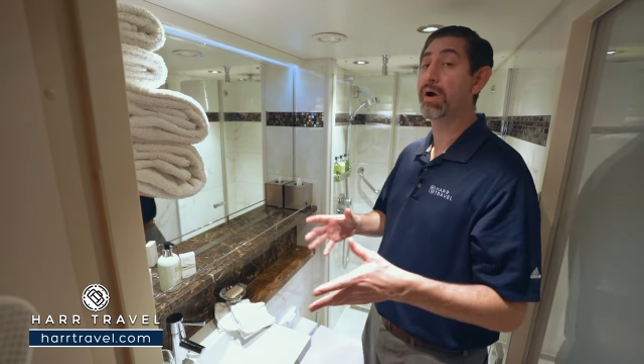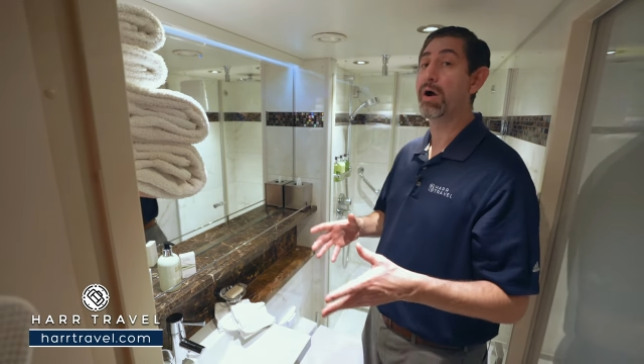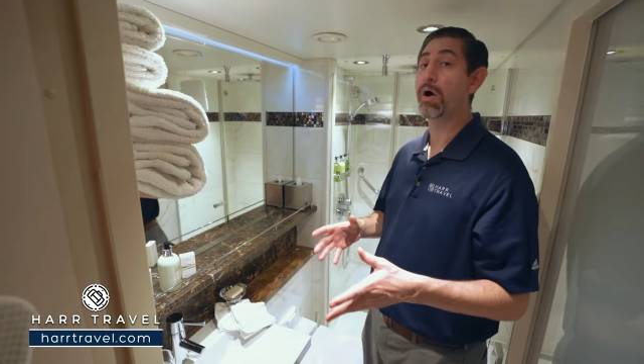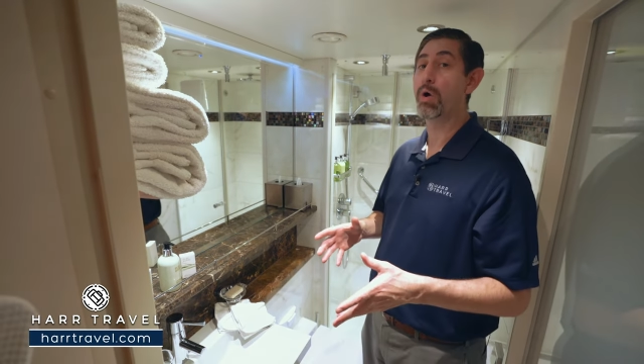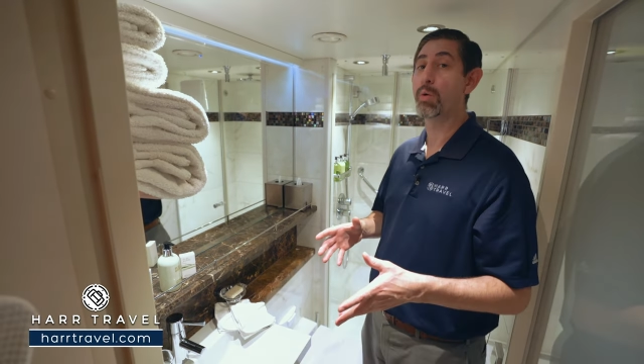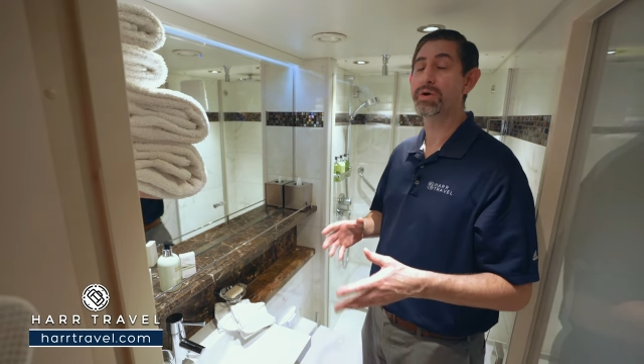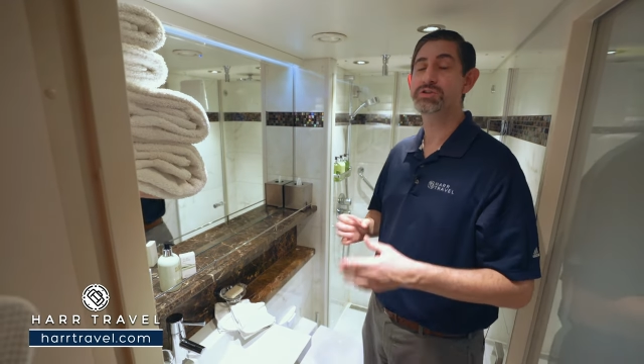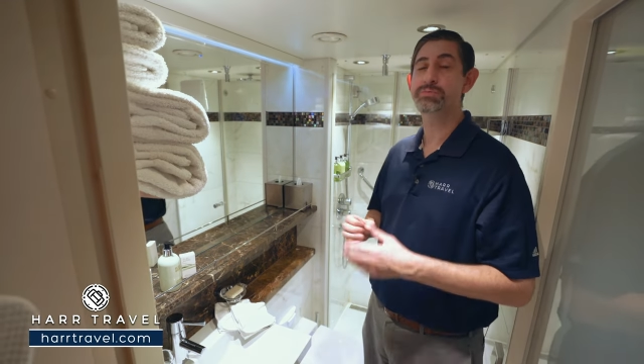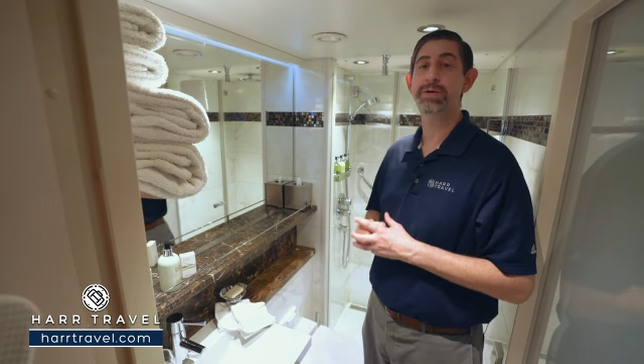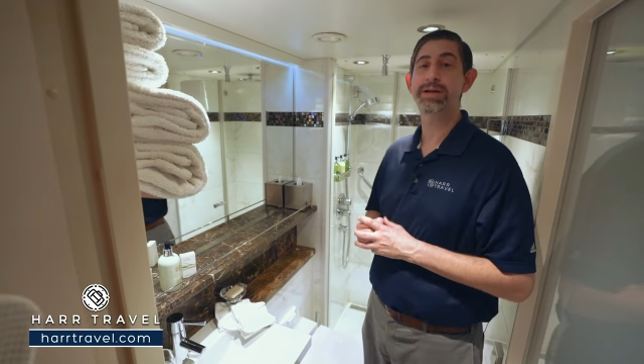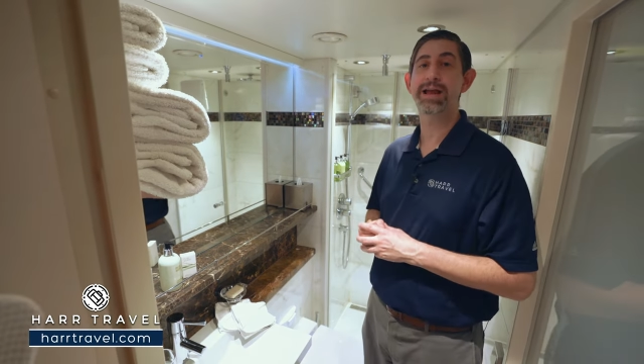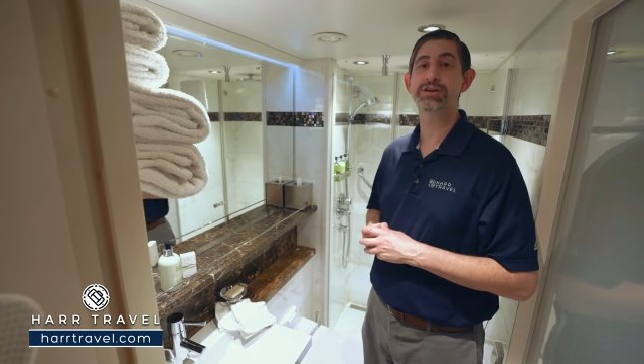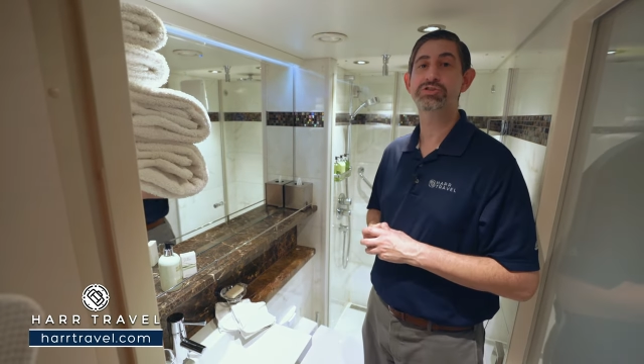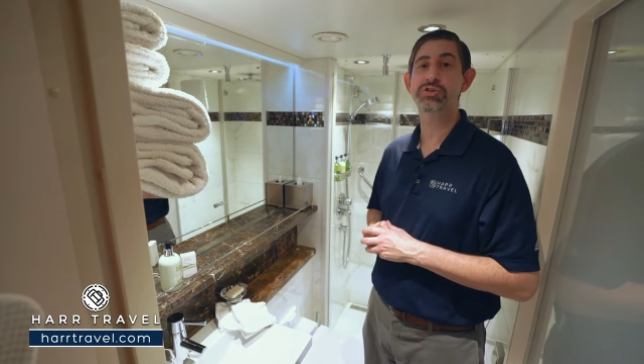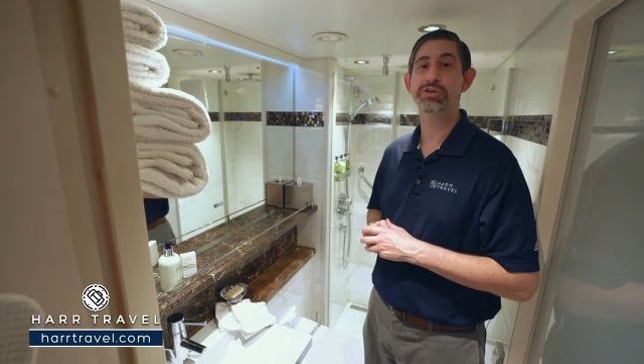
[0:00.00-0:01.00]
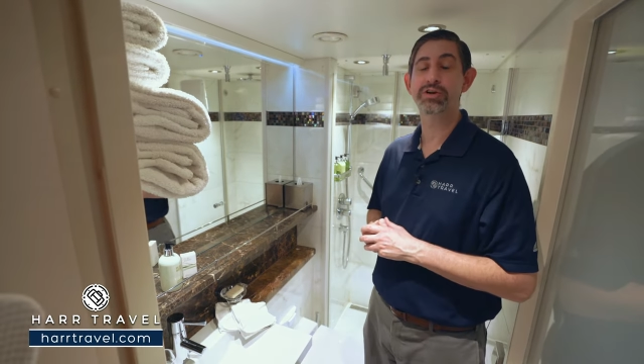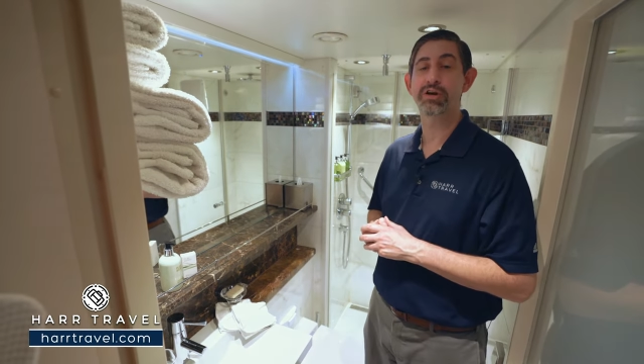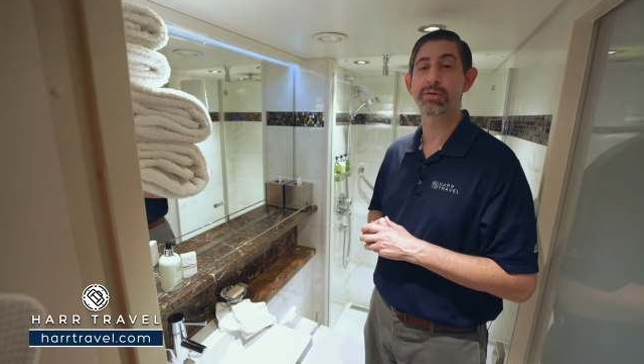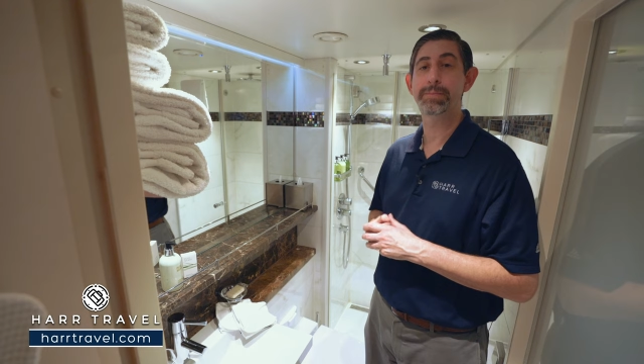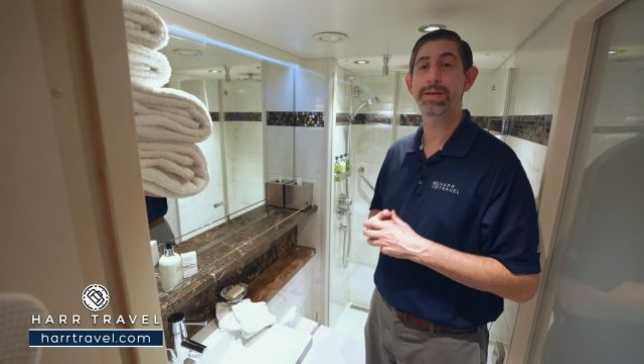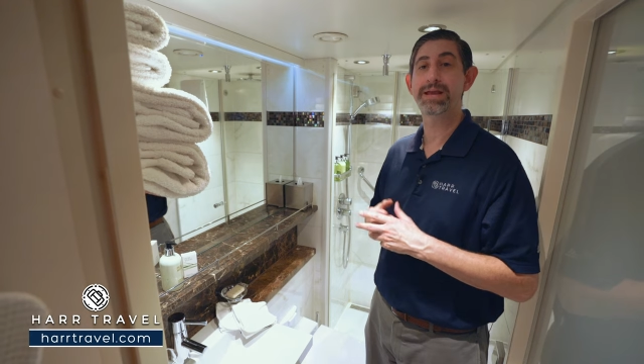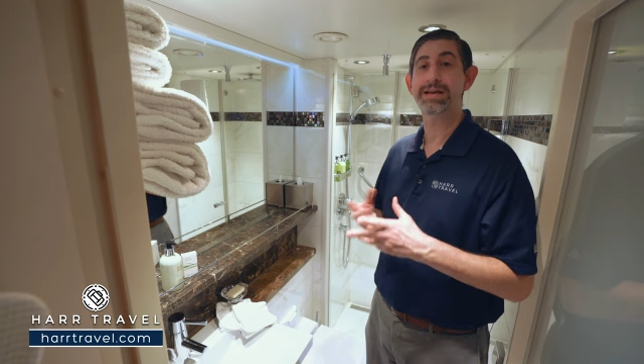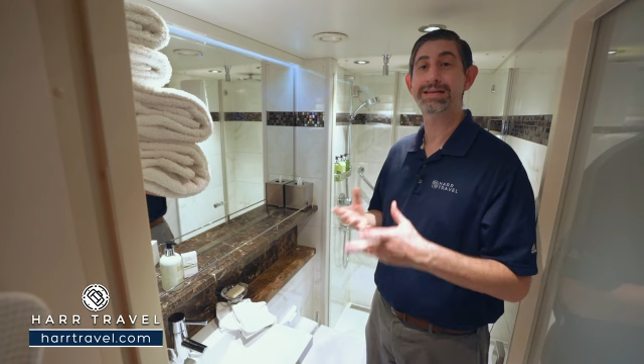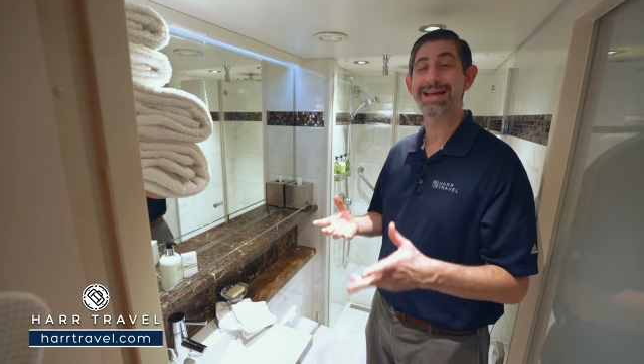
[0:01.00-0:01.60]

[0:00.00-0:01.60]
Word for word: I always bring extra European